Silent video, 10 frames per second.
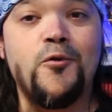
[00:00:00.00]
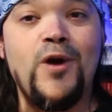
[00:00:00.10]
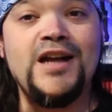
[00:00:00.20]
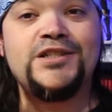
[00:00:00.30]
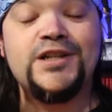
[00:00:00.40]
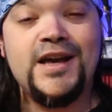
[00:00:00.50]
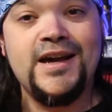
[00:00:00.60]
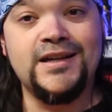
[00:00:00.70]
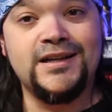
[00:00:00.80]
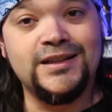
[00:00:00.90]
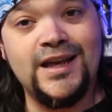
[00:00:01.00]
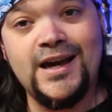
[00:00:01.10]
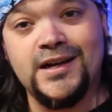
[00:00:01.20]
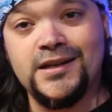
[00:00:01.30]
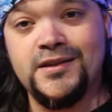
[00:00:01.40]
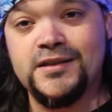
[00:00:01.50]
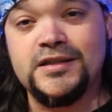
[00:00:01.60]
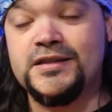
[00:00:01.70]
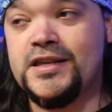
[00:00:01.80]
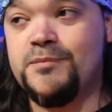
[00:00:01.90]
Ratchet and Clank. This
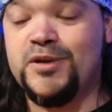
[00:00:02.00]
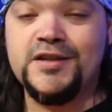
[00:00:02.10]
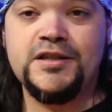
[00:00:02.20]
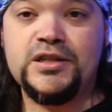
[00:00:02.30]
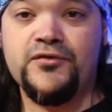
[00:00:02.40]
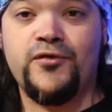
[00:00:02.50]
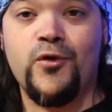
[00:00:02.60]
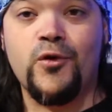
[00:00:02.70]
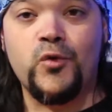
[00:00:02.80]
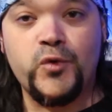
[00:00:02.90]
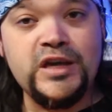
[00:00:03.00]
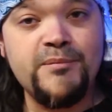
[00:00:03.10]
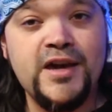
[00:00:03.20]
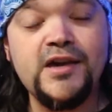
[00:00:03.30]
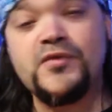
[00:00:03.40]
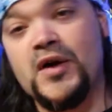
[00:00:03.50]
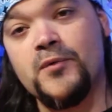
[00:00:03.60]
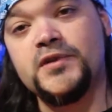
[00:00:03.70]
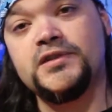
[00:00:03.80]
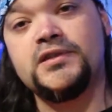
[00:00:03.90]
is the PlayStation 4 remake
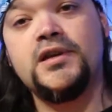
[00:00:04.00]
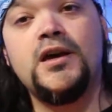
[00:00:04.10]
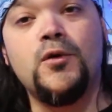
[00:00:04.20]
that was